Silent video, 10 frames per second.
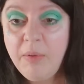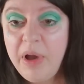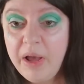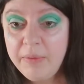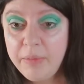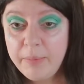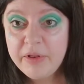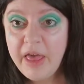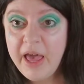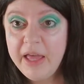I remember
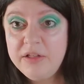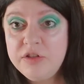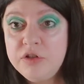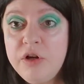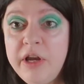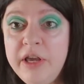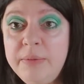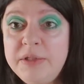that trip